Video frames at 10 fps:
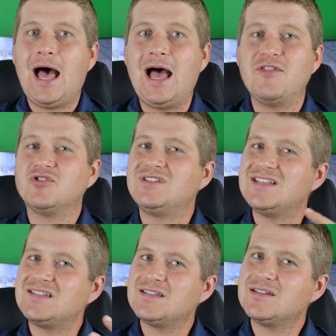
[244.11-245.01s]
Their
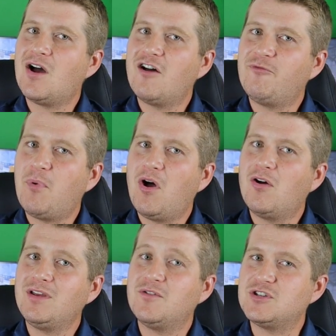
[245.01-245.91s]
distance golf
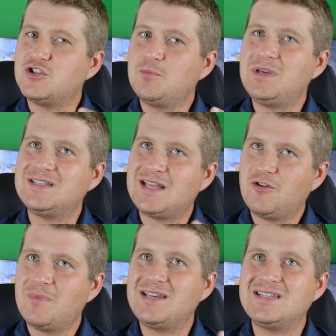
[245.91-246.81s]
ball, you know, the two-piece
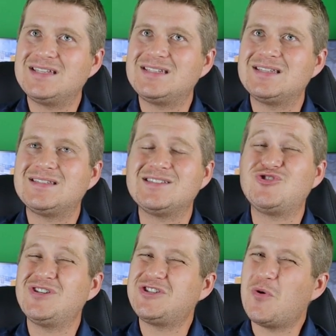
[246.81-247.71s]
TaylorMade distance is
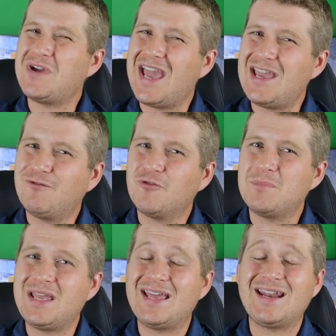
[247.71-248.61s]
just okay for
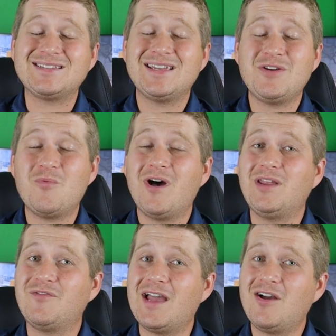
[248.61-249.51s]
me. And I'll tell you what,
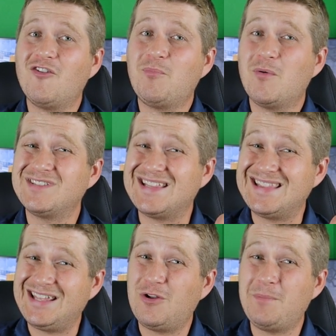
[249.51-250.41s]
if that golf ball was a
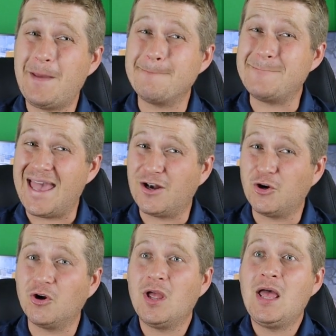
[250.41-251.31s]
little bit
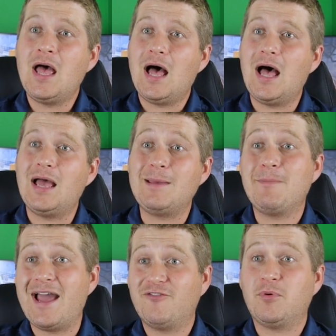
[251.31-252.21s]
better, it
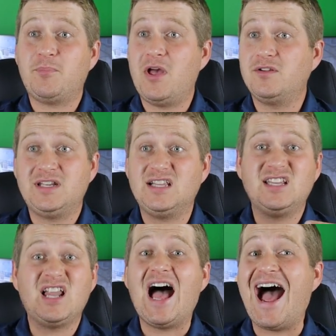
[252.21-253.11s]
might have propelled it a
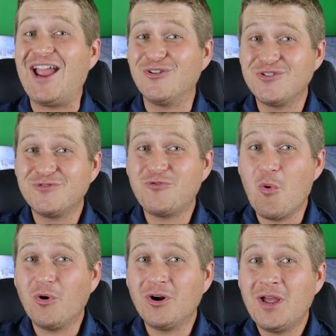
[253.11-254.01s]
little higher than
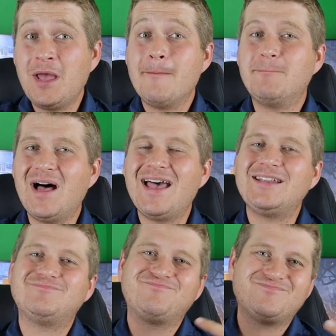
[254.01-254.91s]
four.
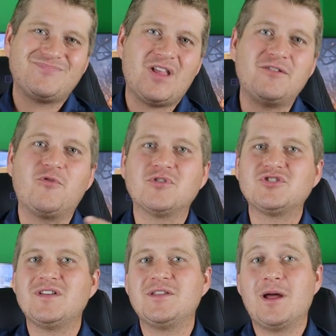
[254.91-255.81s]
But
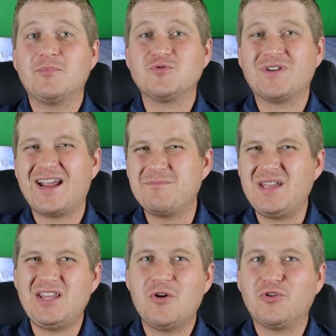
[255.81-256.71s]
unfortunately, the numbers were kind of
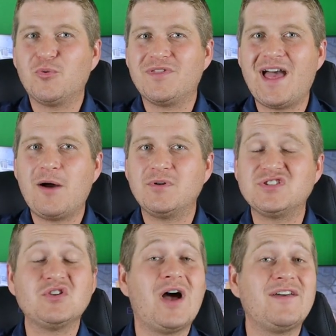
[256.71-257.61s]
mediocre with that one.
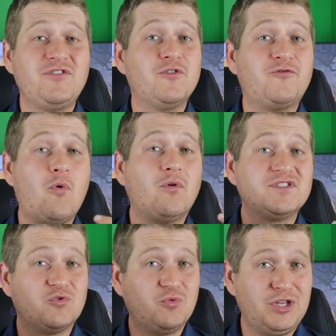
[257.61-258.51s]
So I feel four
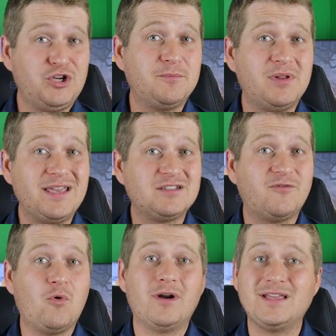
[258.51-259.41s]
is a really good place
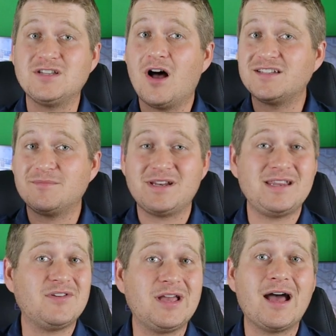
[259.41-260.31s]
for it. It's awesome that it
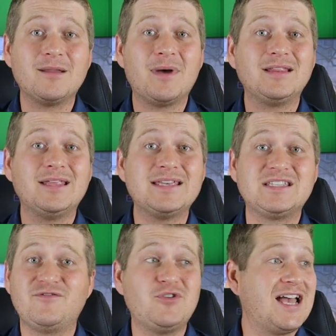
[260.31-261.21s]
even got into my
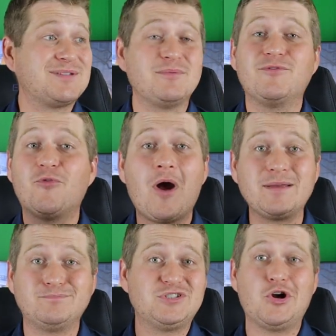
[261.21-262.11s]
list. If you'd asked me before
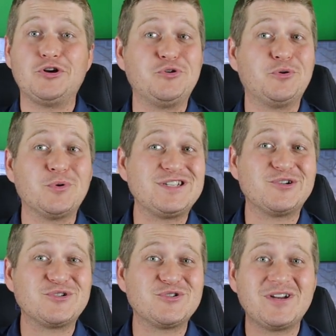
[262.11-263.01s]
I started doing
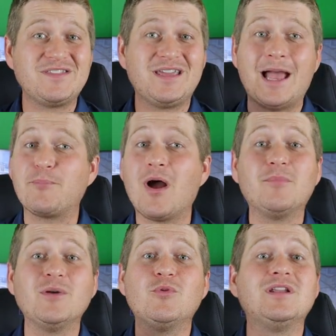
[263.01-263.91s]
research or anything, I
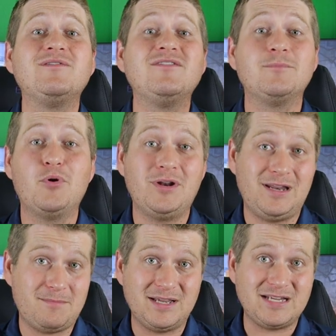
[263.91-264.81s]
probably wouldn't have even put it
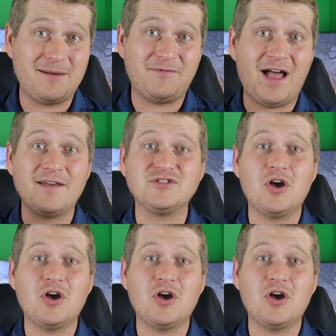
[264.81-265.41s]
in my top five.